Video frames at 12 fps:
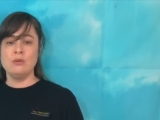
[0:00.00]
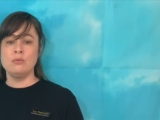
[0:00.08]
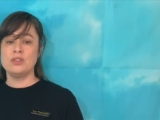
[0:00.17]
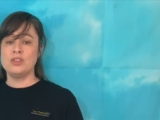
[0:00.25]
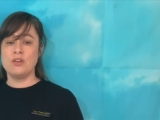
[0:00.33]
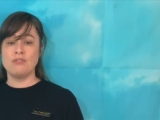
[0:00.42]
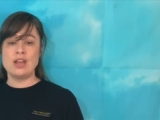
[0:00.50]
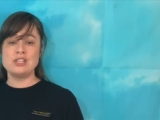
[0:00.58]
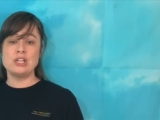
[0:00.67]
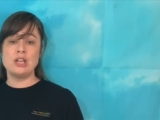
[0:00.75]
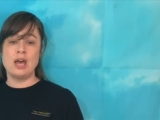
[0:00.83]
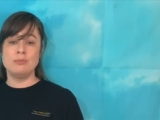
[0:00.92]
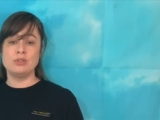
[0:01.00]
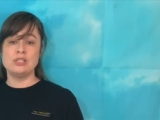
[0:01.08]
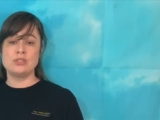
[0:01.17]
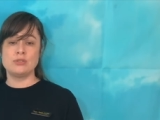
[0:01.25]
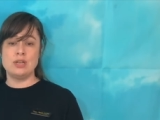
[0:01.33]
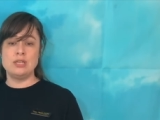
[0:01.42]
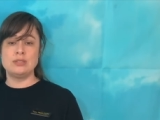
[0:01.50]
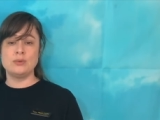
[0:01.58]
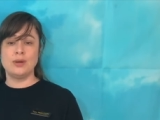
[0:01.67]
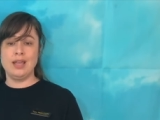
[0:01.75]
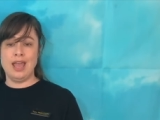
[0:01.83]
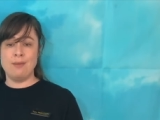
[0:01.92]
With no fragile onboard screens
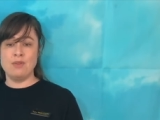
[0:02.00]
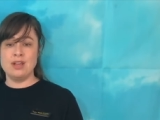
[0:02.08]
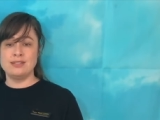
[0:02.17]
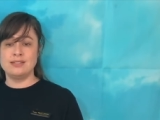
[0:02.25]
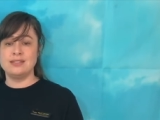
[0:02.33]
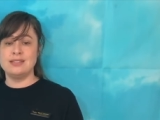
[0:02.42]
or cameras,